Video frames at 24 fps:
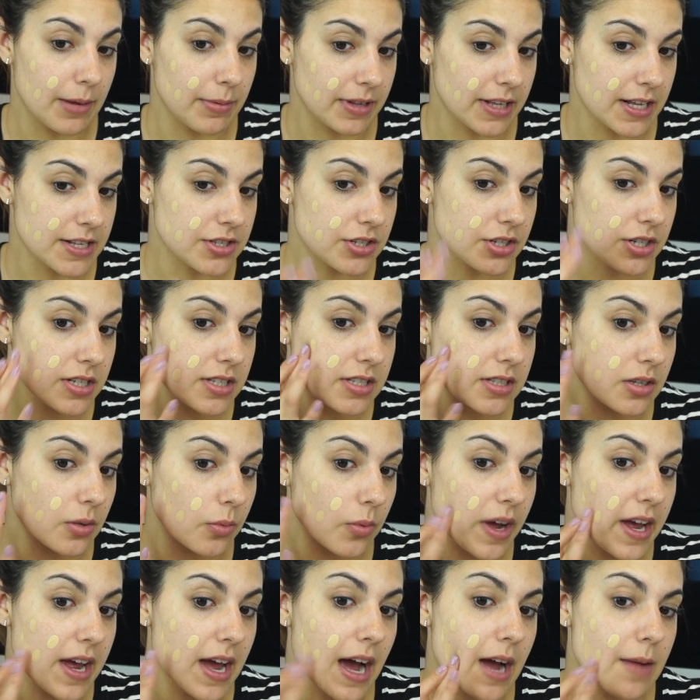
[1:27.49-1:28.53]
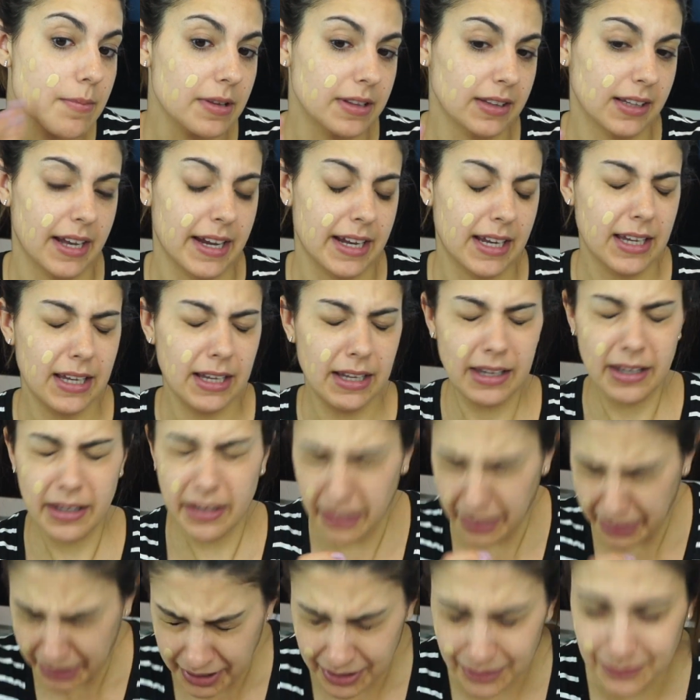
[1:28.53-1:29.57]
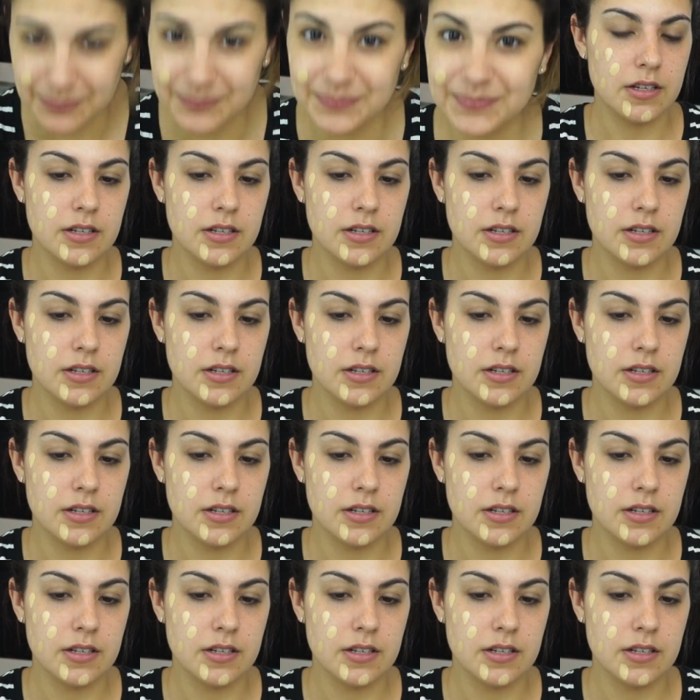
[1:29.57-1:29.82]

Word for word: but that's just the way I've been liking it.